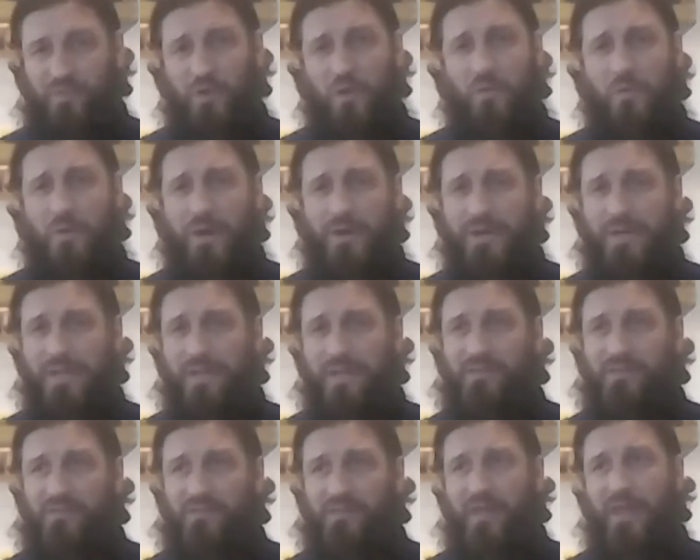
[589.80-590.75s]
So what it
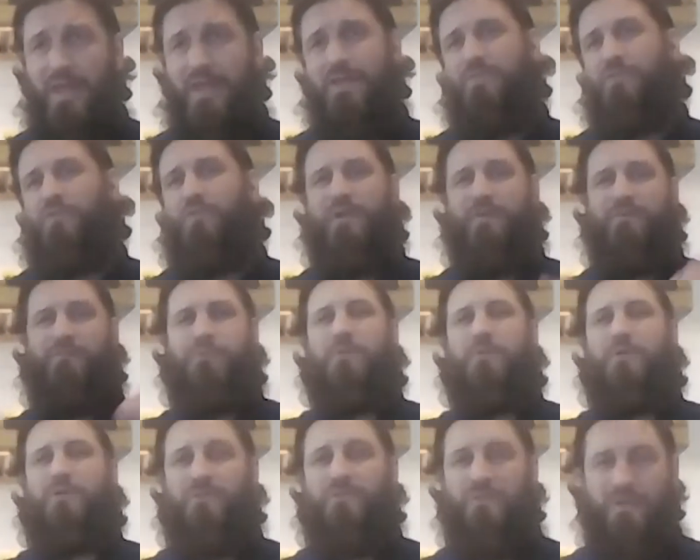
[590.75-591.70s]
is, it's a
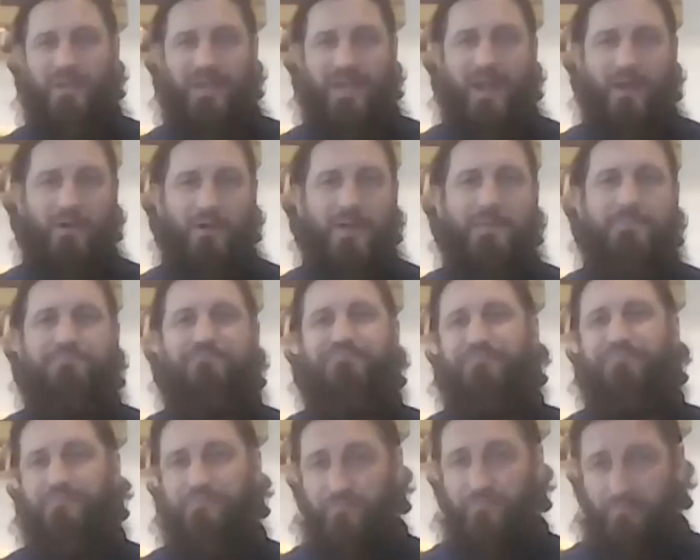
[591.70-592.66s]
24-inch cooking area
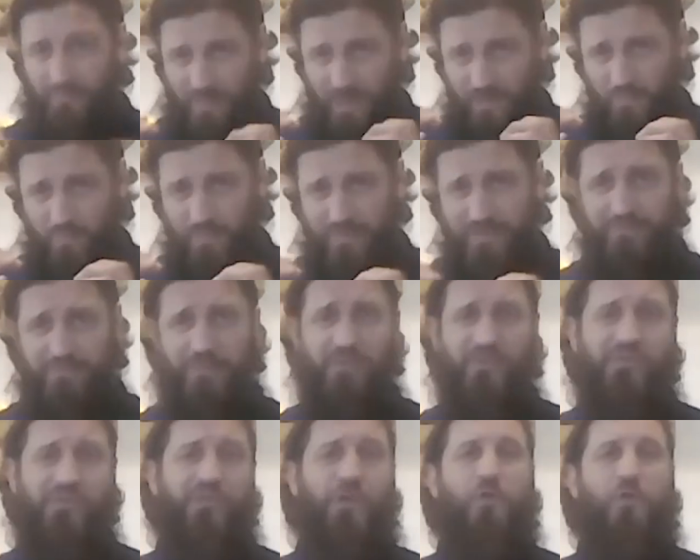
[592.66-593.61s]
with
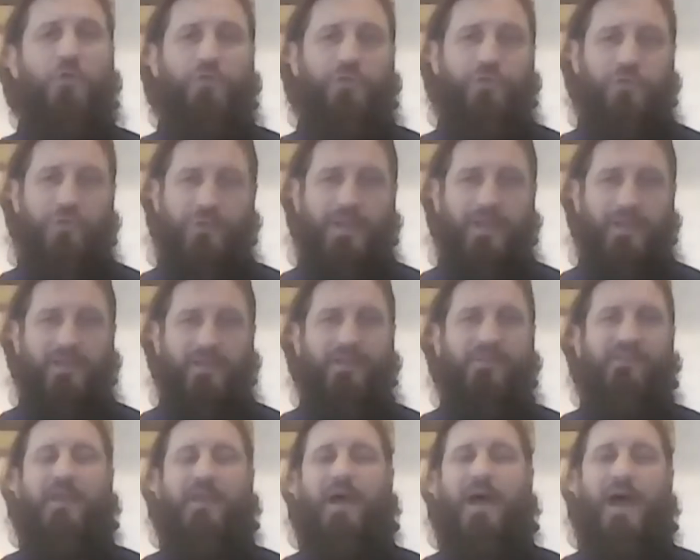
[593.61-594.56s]
different zone cooking.
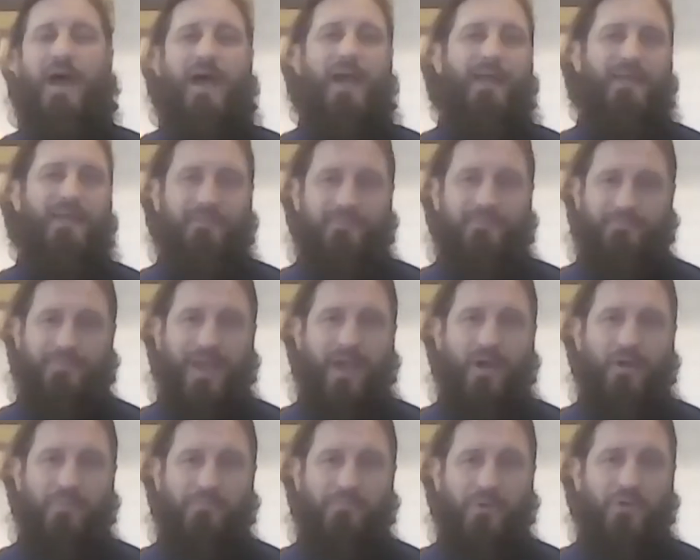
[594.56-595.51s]
It's got a mm-hmm.
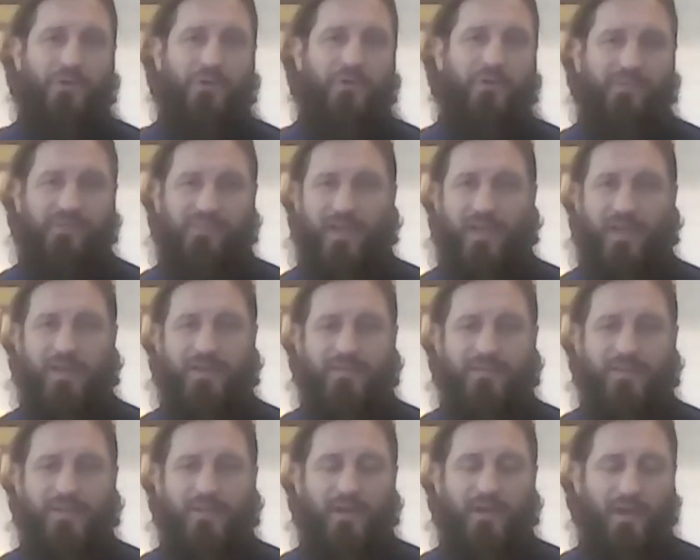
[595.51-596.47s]
high-power burner inside,
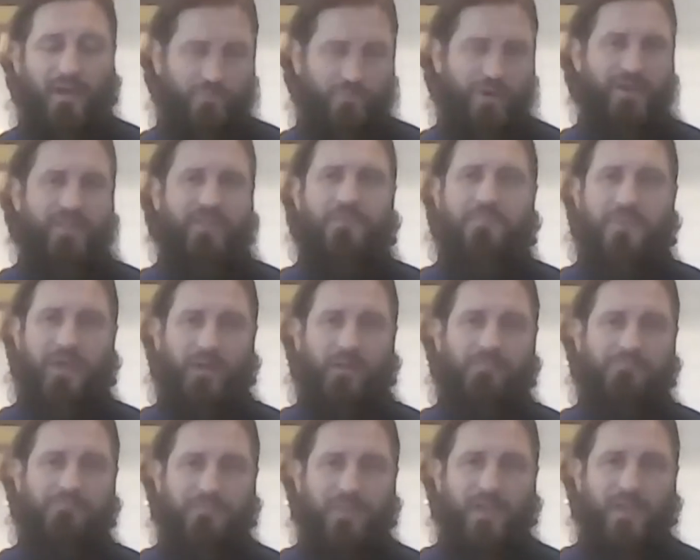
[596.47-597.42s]
uh, right in the
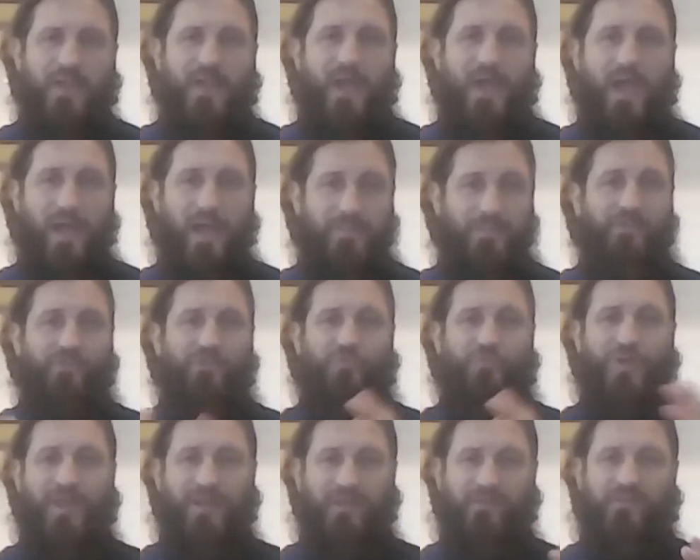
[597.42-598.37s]
middle, and there's
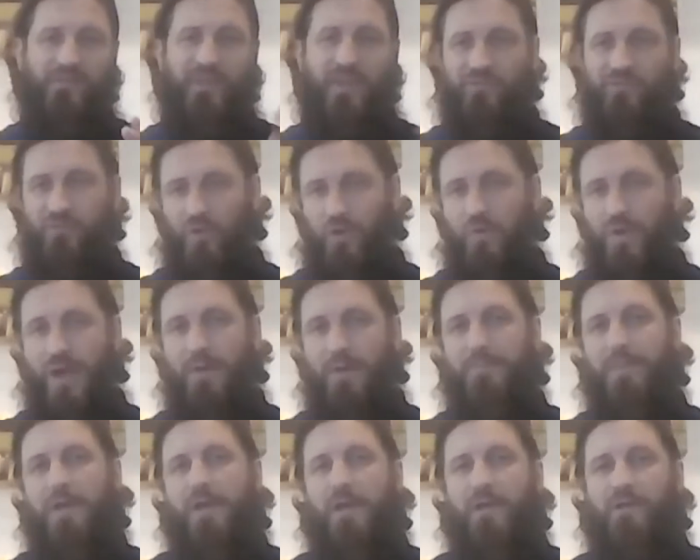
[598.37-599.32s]
rings as you go out.
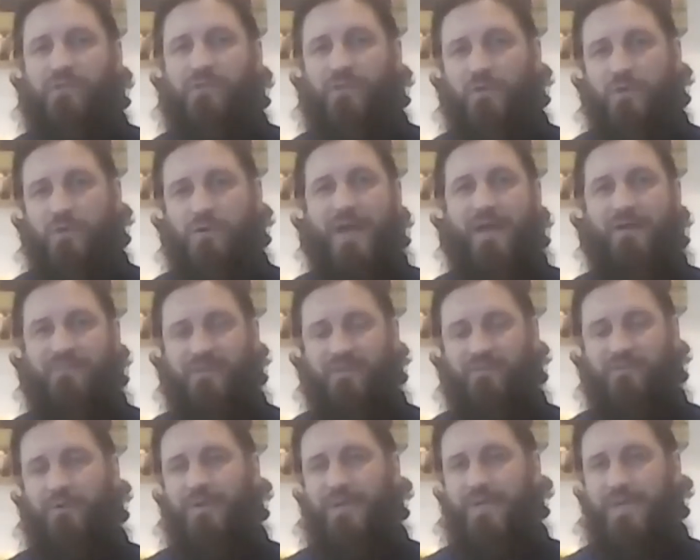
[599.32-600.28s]
Mm-hmm. So you have
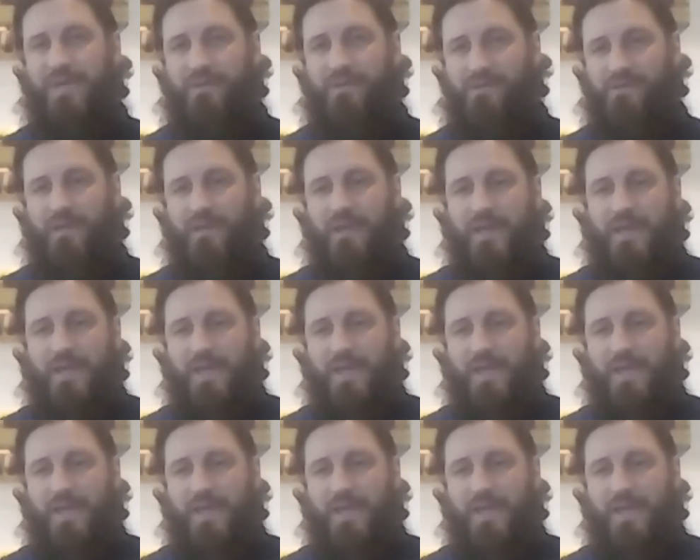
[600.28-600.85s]
different heats.